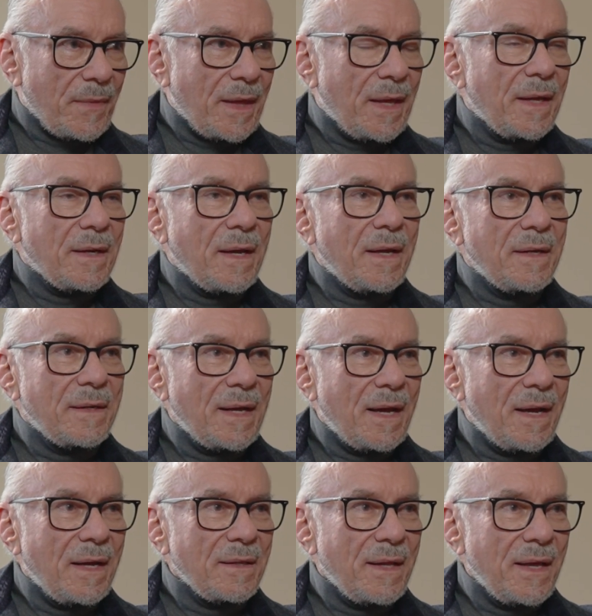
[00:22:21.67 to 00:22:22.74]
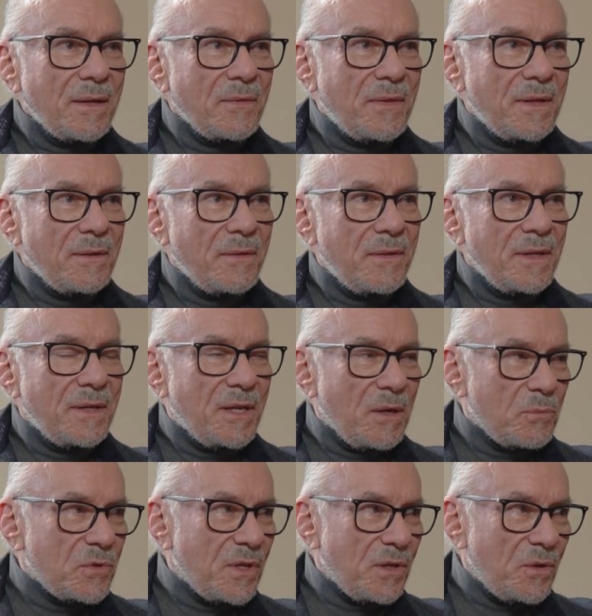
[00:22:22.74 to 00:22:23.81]
And I like the
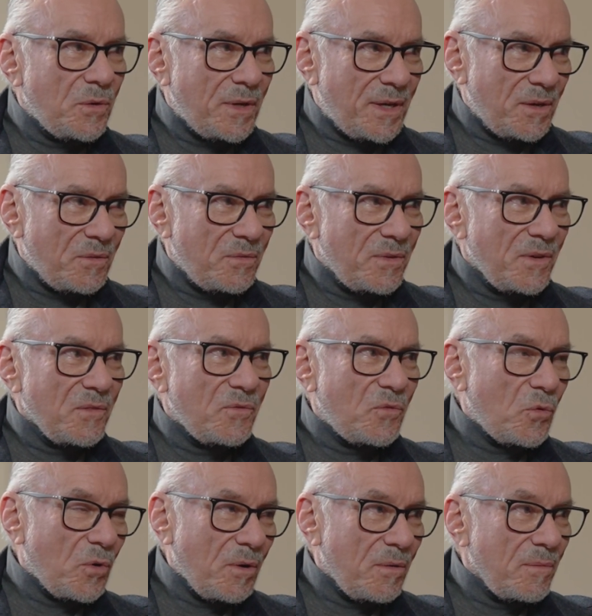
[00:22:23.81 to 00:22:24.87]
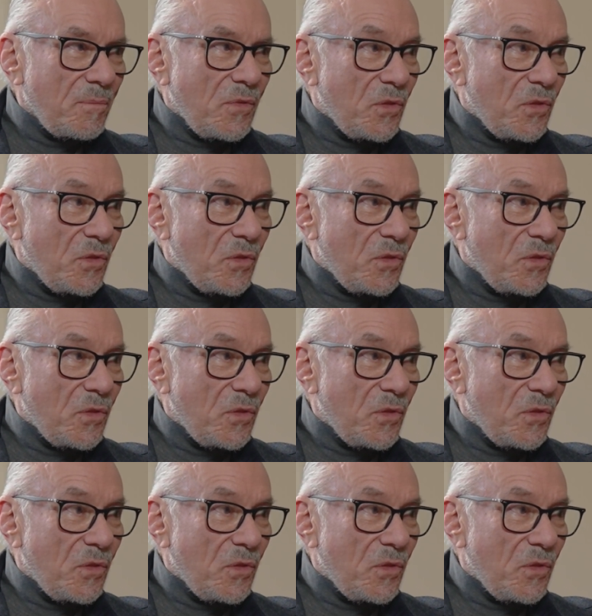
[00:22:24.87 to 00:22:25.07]
tips that you give for